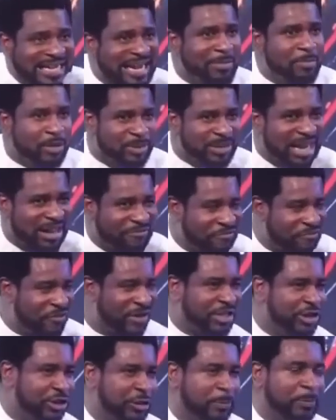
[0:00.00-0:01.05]
There must be that
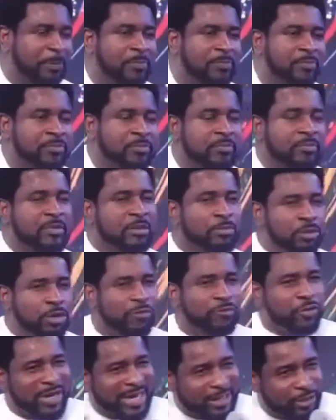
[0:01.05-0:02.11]
friendship.
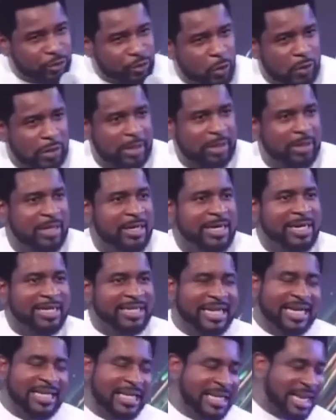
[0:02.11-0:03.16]
Both of you can talk.
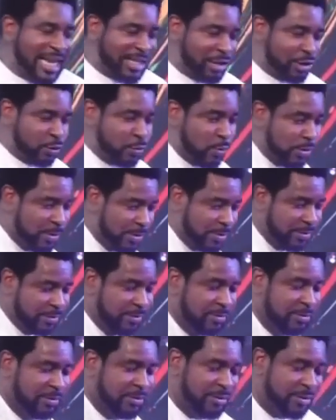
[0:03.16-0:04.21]
Then the last one,
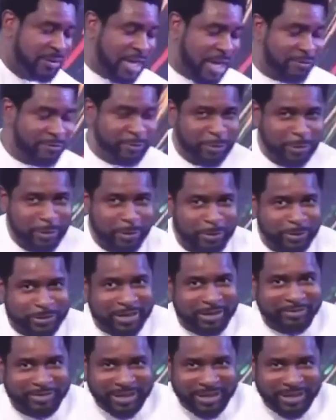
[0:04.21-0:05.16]
I have to close.